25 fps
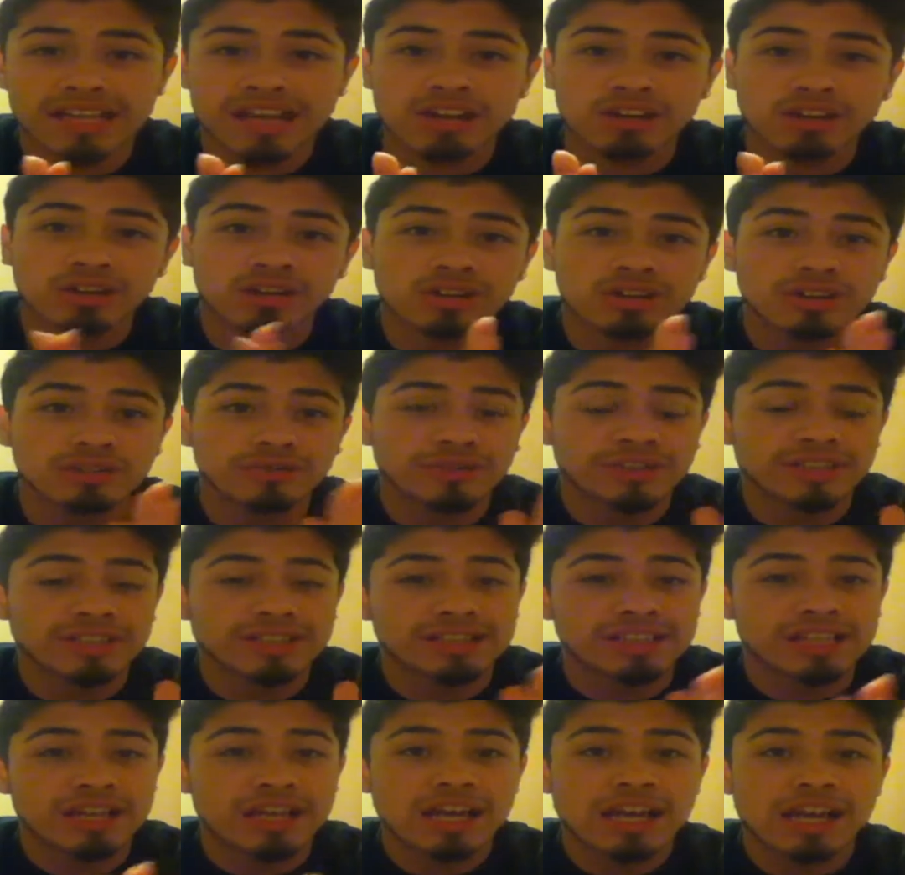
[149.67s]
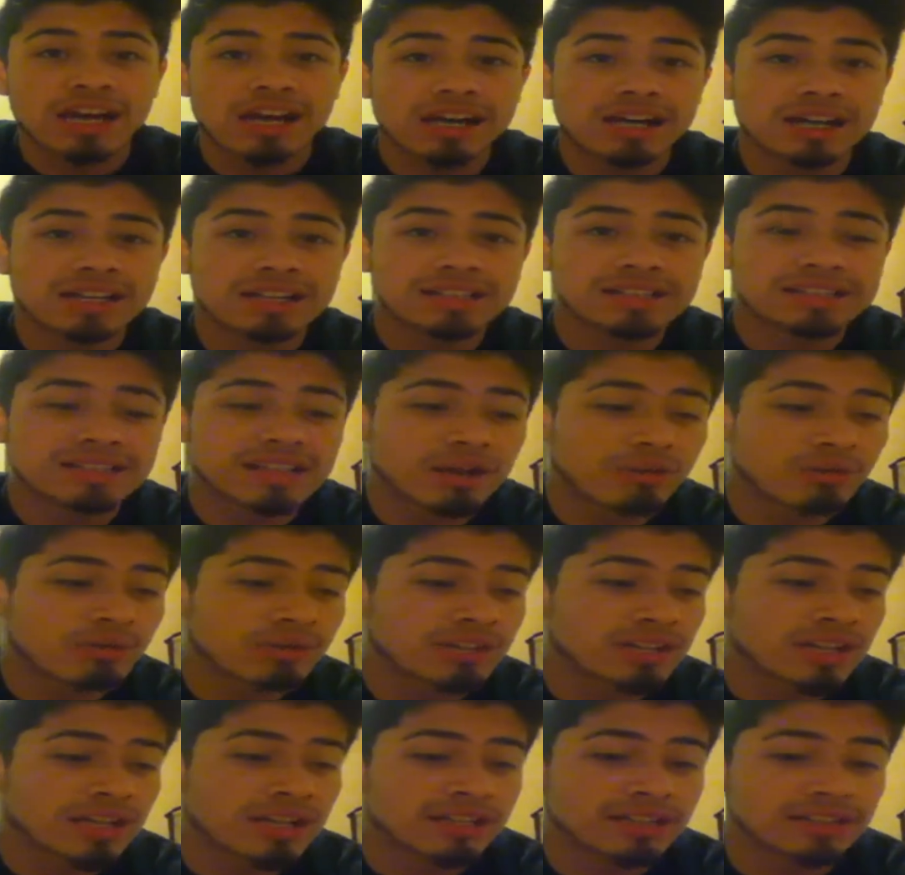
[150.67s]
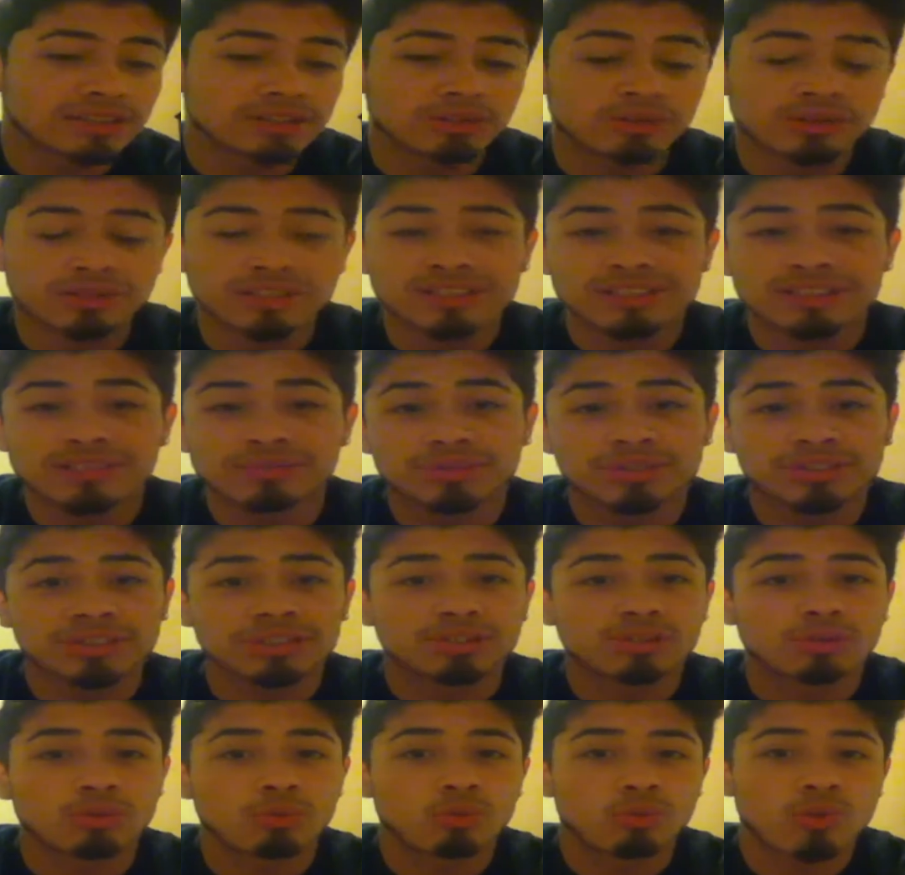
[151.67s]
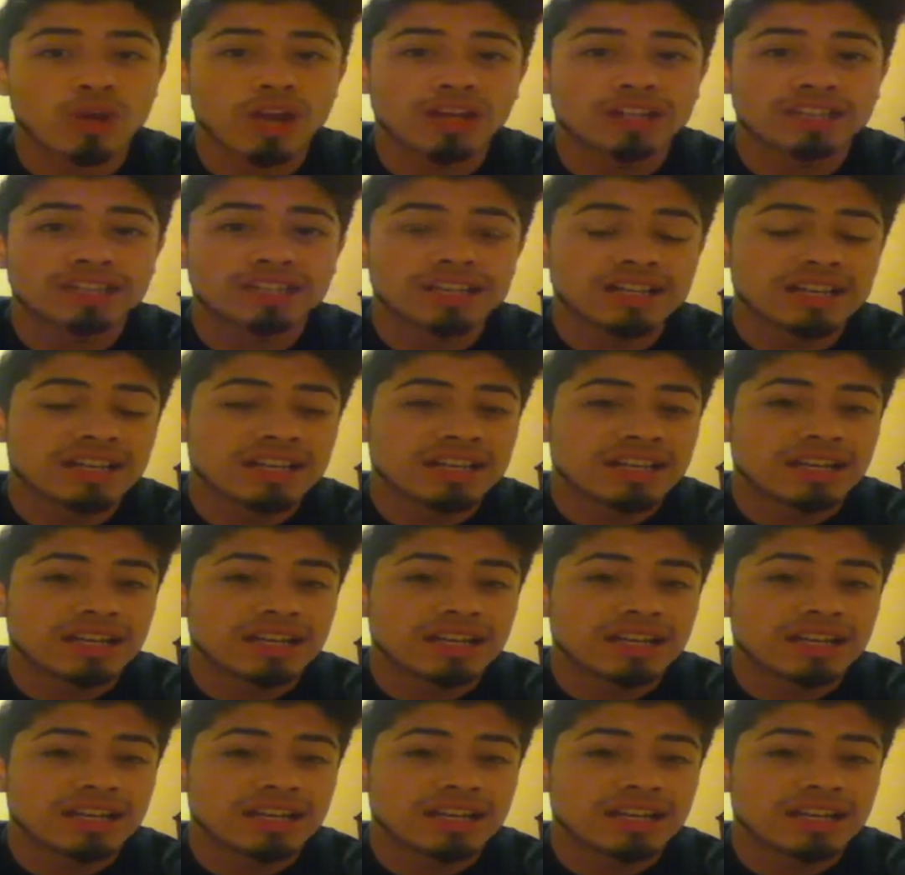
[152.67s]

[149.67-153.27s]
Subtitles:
I don't know if it's us that we're not doing something correct.